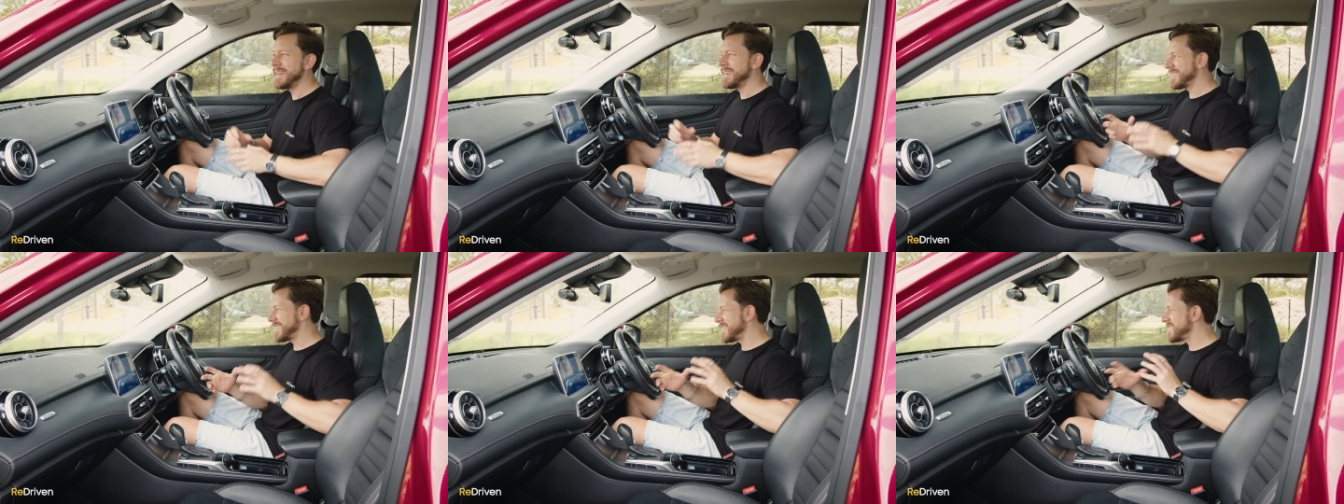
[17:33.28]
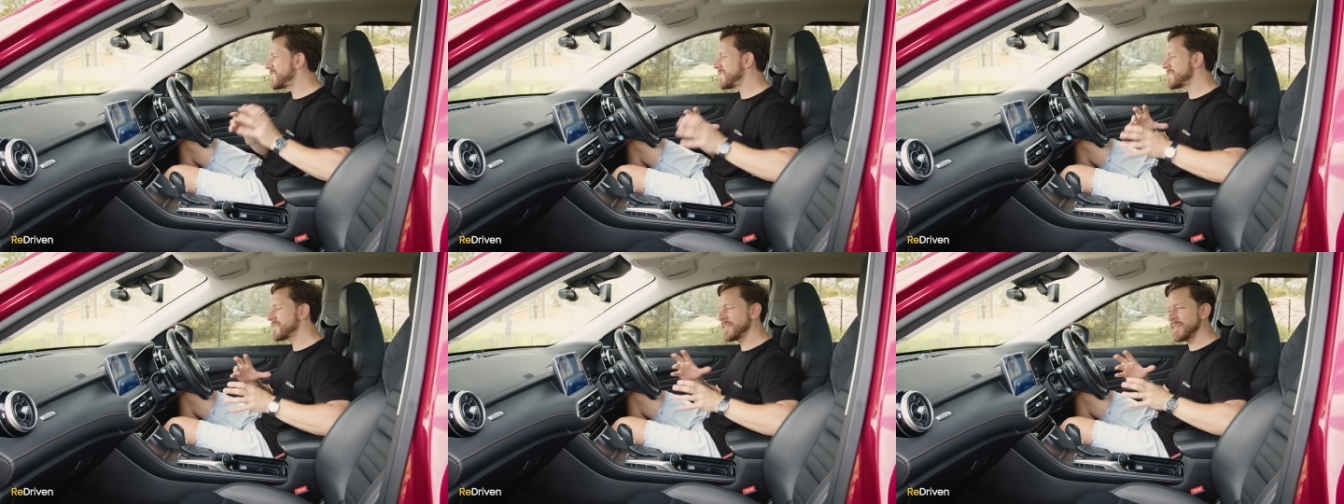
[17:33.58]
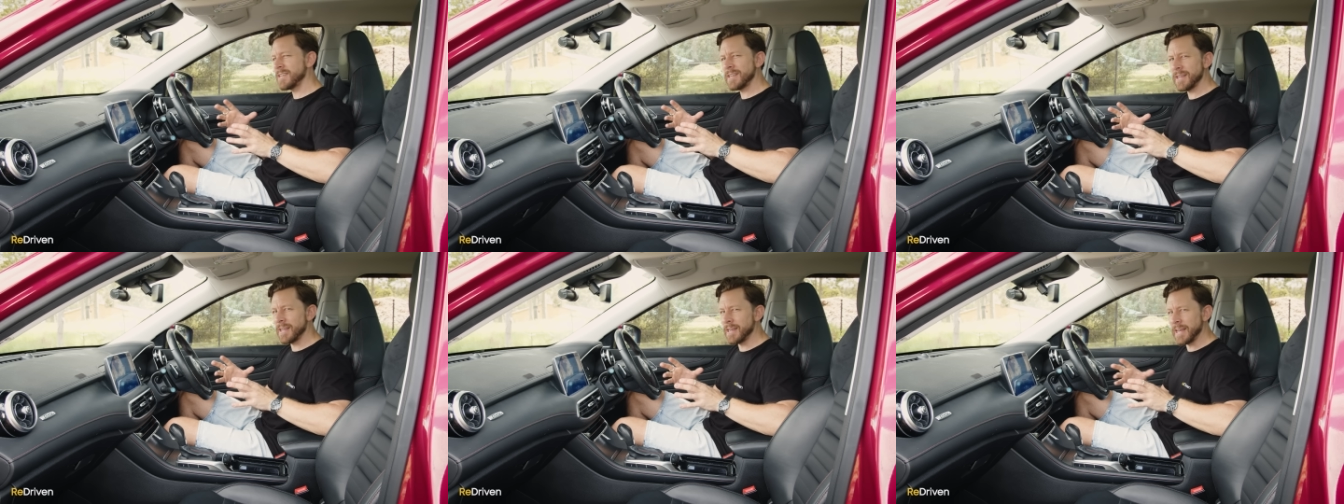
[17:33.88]
This
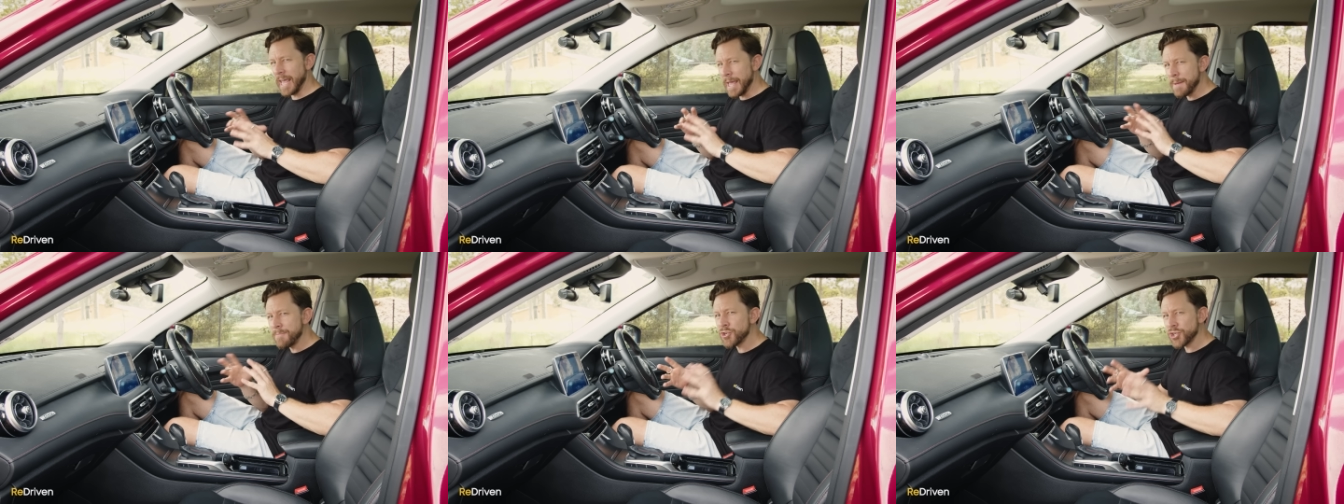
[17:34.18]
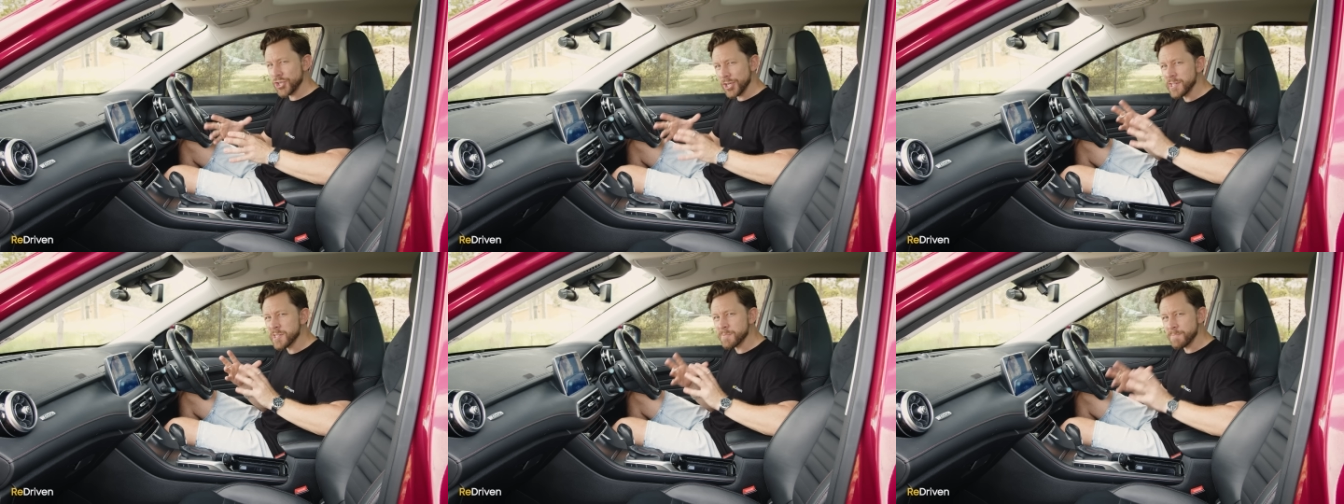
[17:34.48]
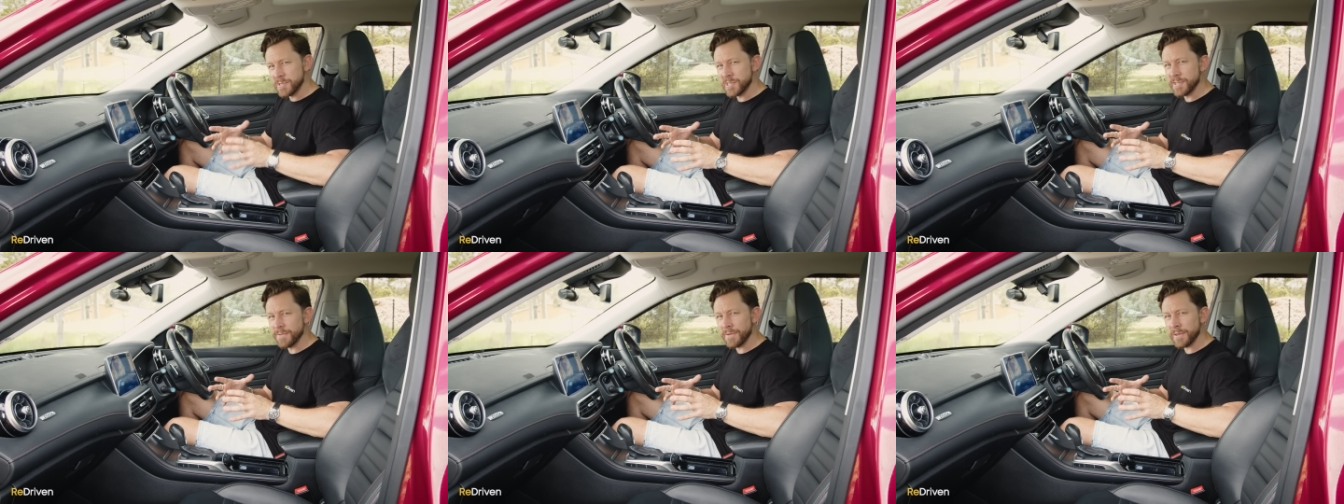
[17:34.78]
isn't an MG
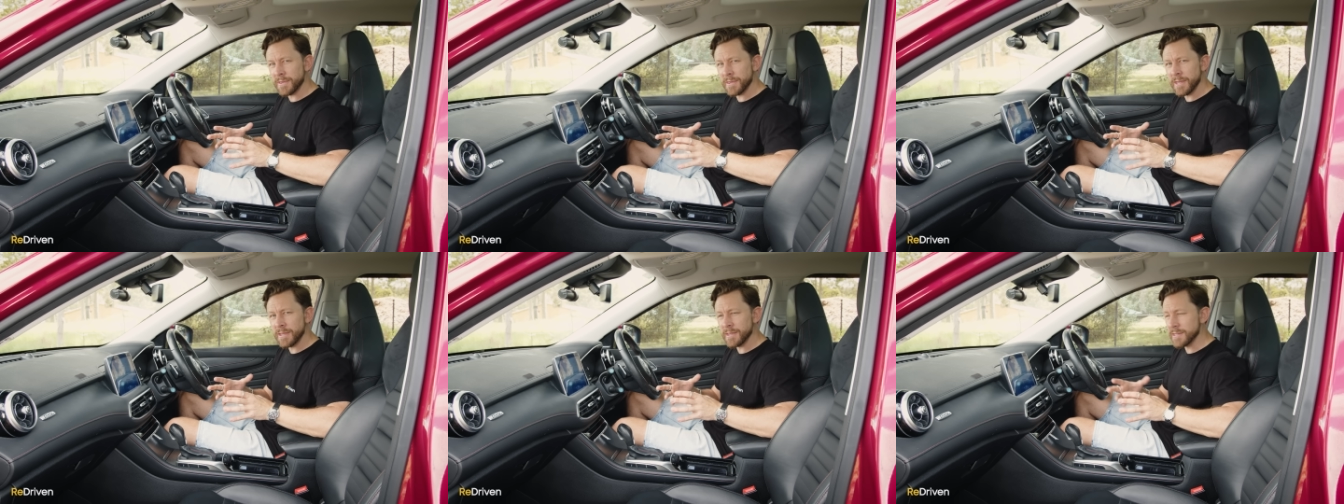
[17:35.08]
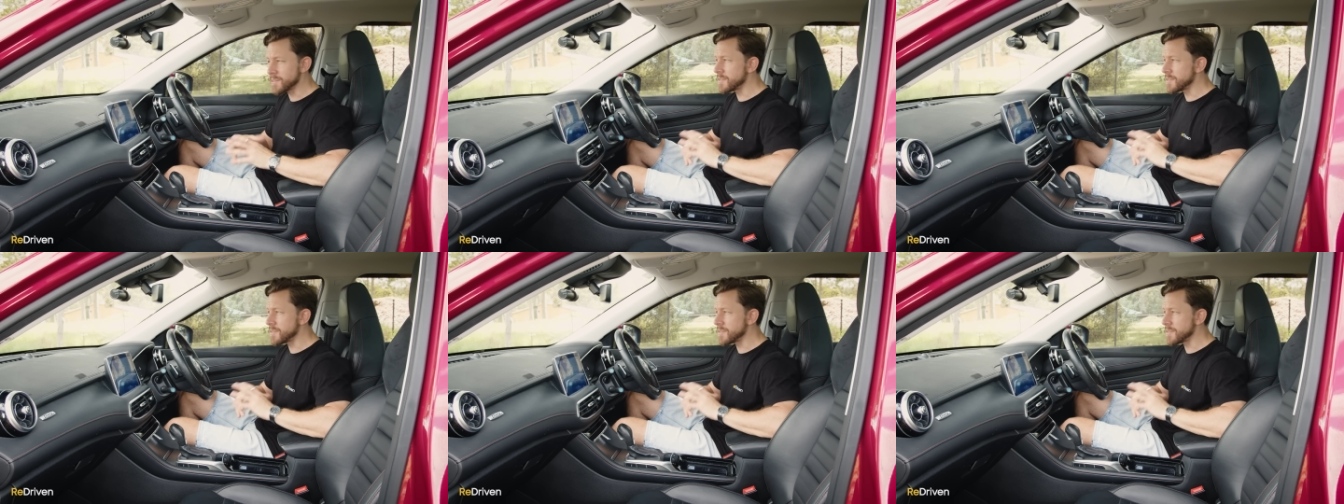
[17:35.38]
specific thing,